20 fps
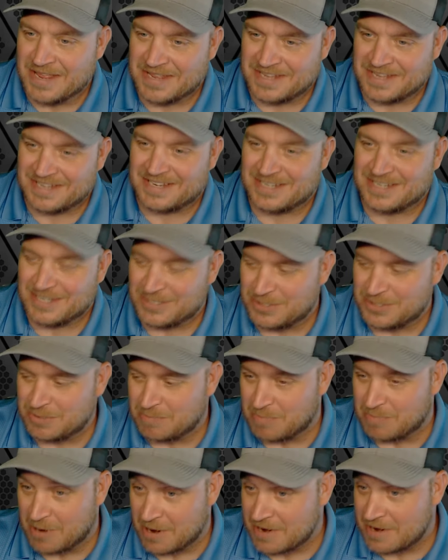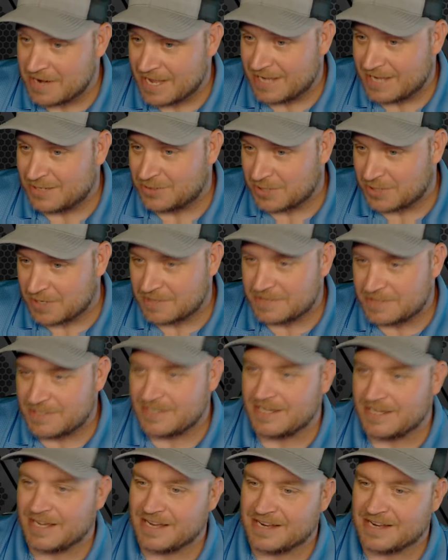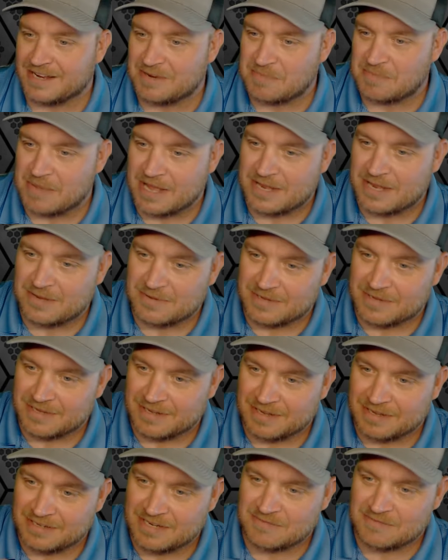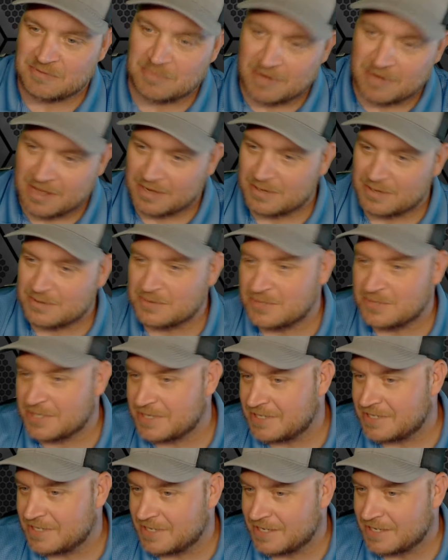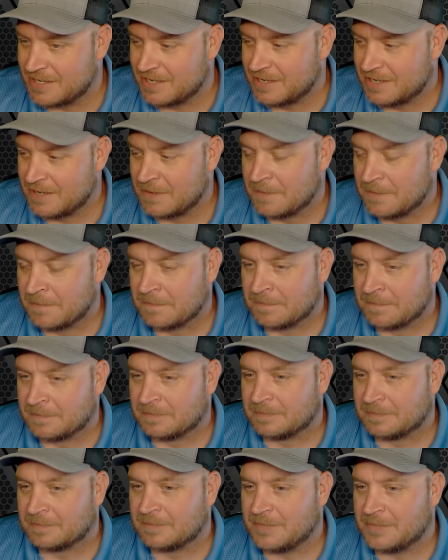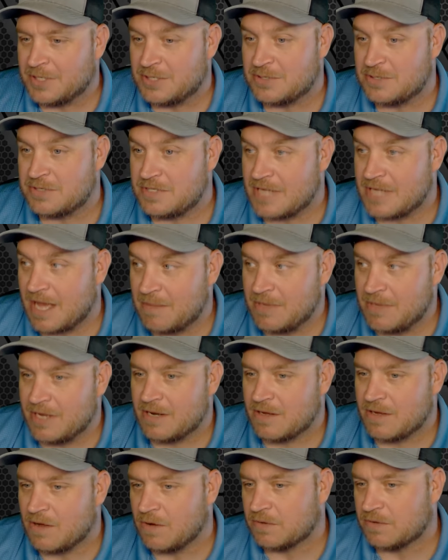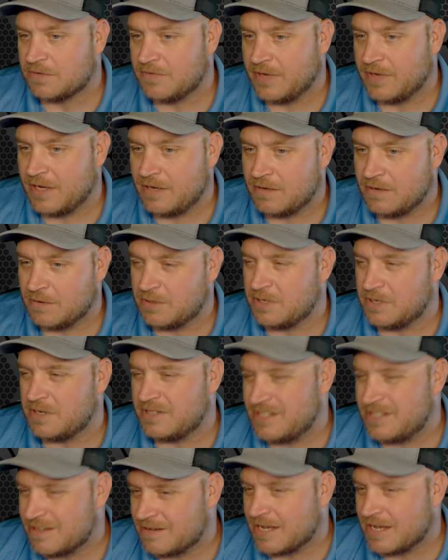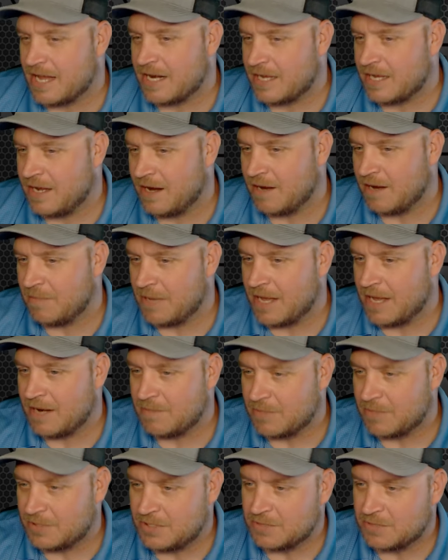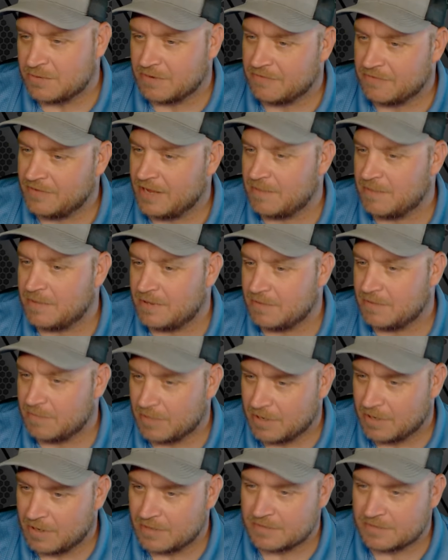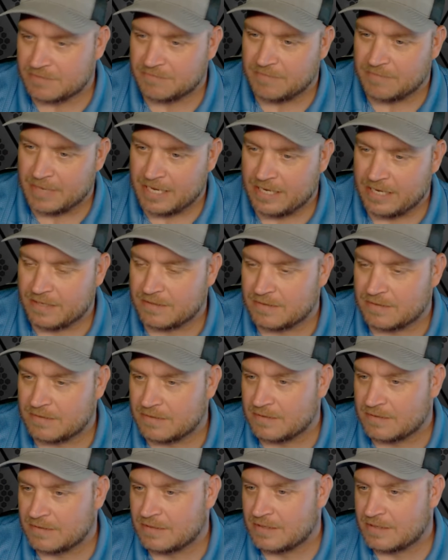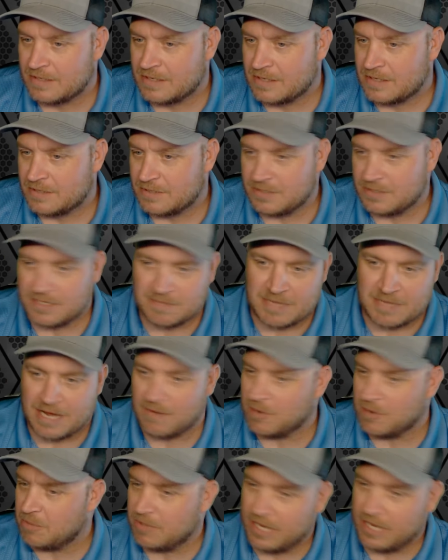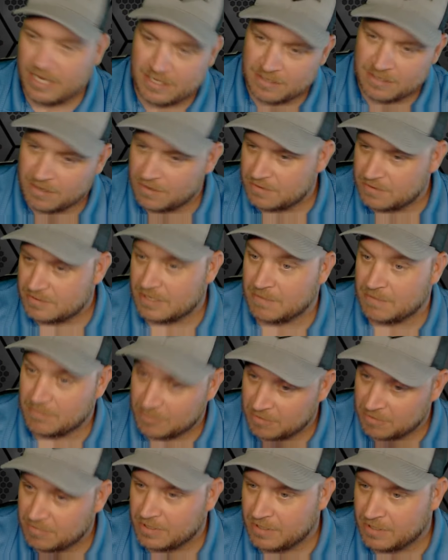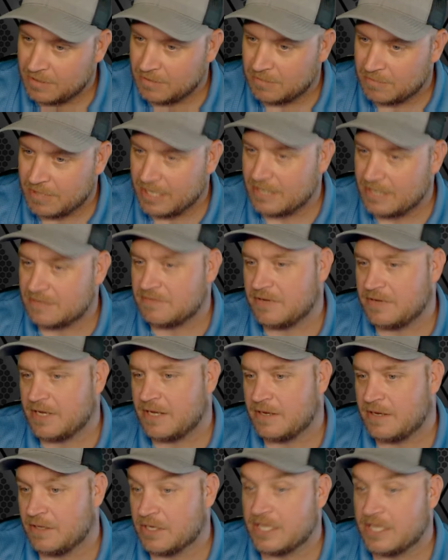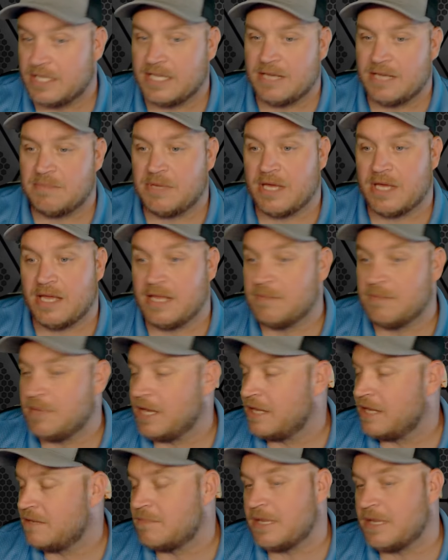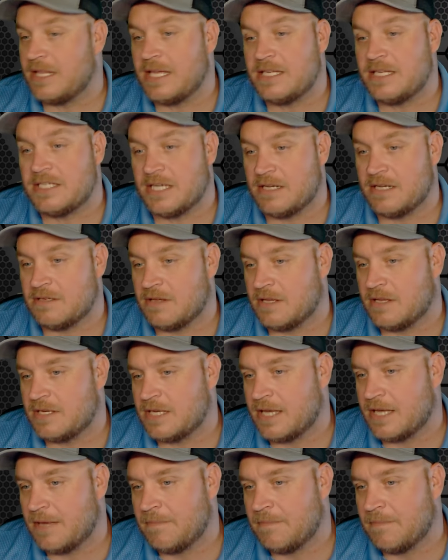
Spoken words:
did you burn that jersey and buy you a Denver Broncos jersey? Did you stop being a Colts fan? Or do you still kind of care about them, but you were a fan because of Peyton? So it doesn't matter where Peyton goes, I'm going to be Peyton's fan. Look at the NBA. NBA, man, they change all the time.